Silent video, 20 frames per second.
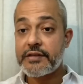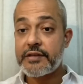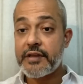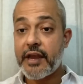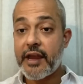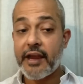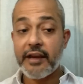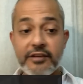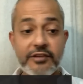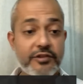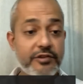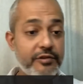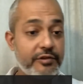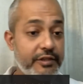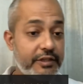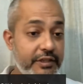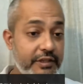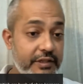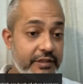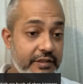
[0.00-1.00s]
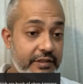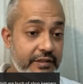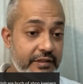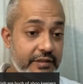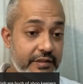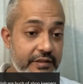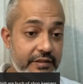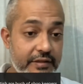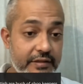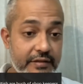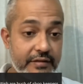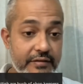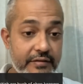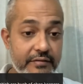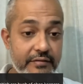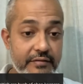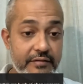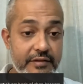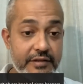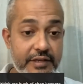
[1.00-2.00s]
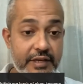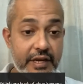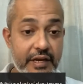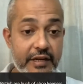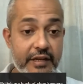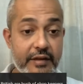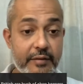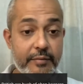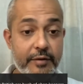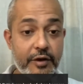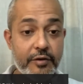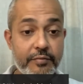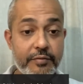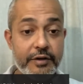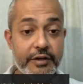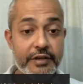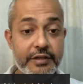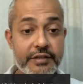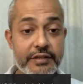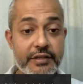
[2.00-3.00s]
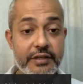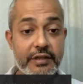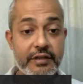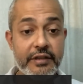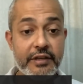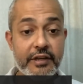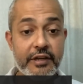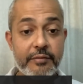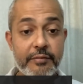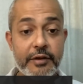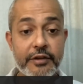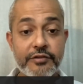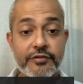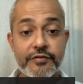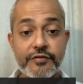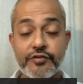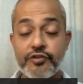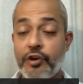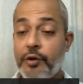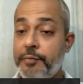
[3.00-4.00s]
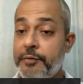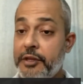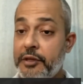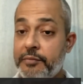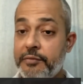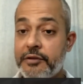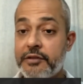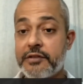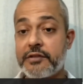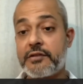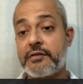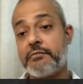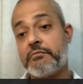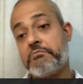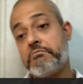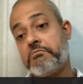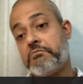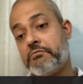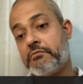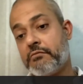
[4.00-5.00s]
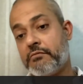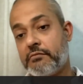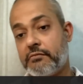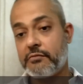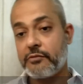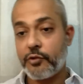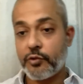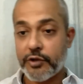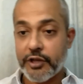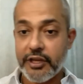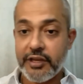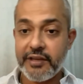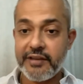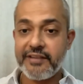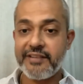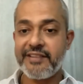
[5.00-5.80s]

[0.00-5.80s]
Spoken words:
actually said about British that they are a bunch of shopkeepers. Okay.